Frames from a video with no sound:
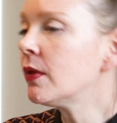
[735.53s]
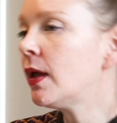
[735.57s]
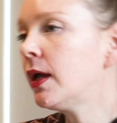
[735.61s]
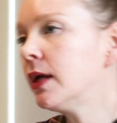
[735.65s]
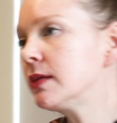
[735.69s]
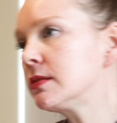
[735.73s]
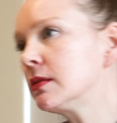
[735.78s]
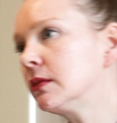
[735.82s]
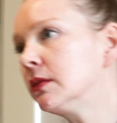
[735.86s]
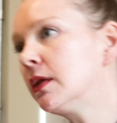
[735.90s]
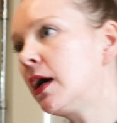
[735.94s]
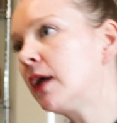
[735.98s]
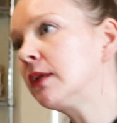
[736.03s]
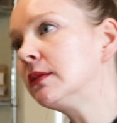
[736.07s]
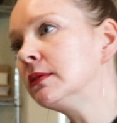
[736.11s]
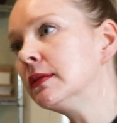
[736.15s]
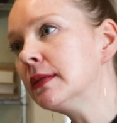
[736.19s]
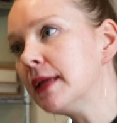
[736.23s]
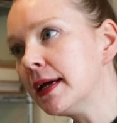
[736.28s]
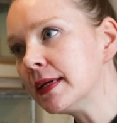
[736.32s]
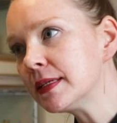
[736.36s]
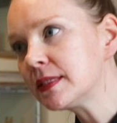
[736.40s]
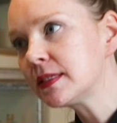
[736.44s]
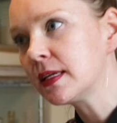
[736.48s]
has a lot
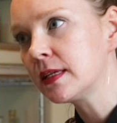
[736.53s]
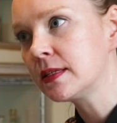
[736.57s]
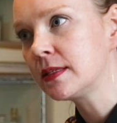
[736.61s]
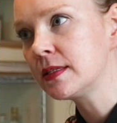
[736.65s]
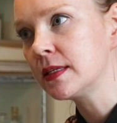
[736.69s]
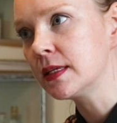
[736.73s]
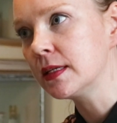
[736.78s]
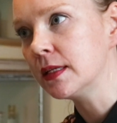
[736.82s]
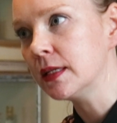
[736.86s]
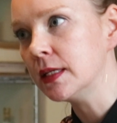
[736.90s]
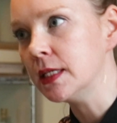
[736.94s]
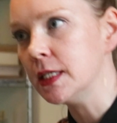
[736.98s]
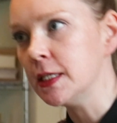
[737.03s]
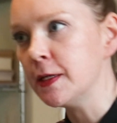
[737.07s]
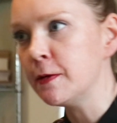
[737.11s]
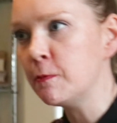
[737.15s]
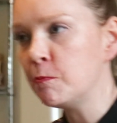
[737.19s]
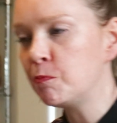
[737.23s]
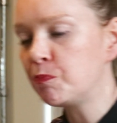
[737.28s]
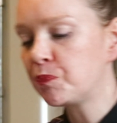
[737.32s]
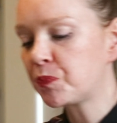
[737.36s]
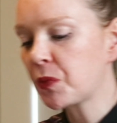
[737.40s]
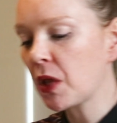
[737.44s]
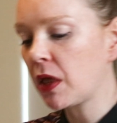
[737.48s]
less
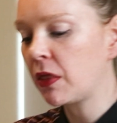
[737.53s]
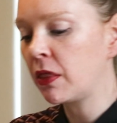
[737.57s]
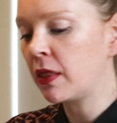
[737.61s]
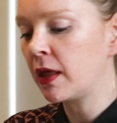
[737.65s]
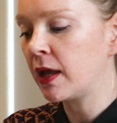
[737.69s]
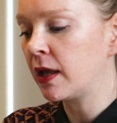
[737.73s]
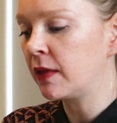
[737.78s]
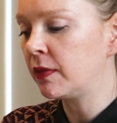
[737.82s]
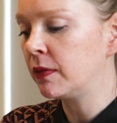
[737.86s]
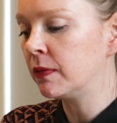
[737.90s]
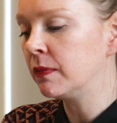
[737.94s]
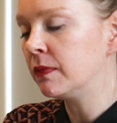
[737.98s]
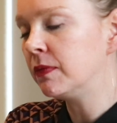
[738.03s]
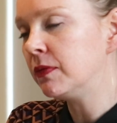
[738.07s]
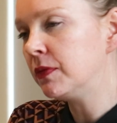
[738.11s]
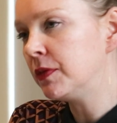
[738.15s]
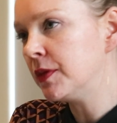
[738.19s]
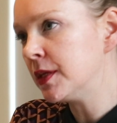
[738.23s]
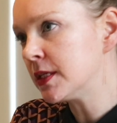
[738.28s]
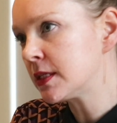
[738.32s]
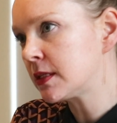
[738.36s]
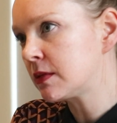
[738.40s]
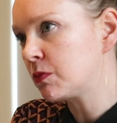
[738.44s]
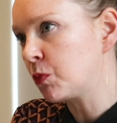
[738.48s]
acidity than
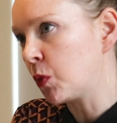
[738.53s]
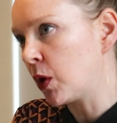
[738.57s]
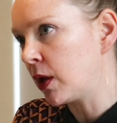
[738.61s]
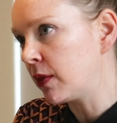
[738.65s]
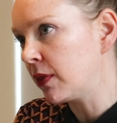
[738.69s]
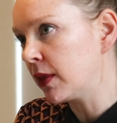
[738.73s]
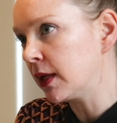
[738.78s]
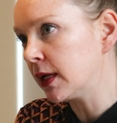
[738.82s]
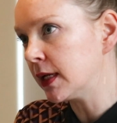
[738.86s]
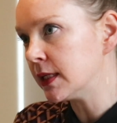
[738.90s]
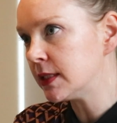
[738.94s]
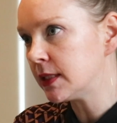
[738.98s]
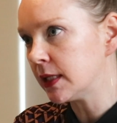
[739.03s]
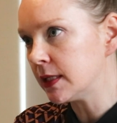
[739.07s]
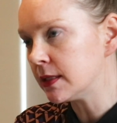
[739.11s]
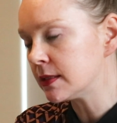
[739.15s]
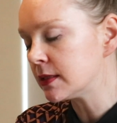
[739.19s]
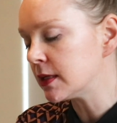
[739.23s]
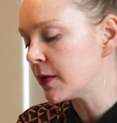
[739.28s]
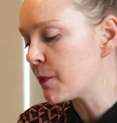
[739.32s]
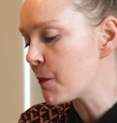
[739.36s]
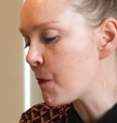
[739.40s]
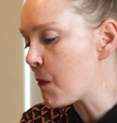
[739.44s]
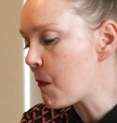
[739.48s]
this one that I
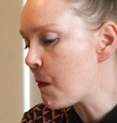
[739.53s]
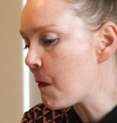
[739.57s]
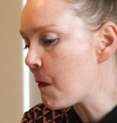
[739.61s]
tasted.